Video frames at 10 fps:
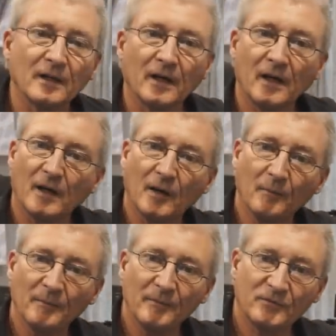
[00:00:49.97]

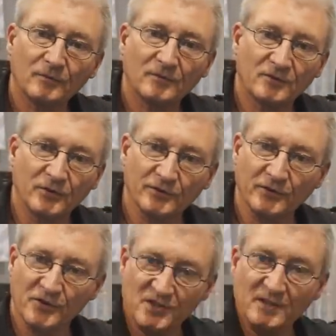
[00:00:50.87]
Uh,
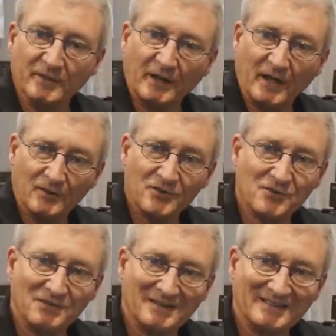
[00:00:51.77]
do you see the
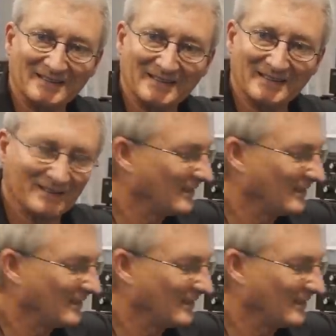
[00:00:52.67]
dials? Yeah.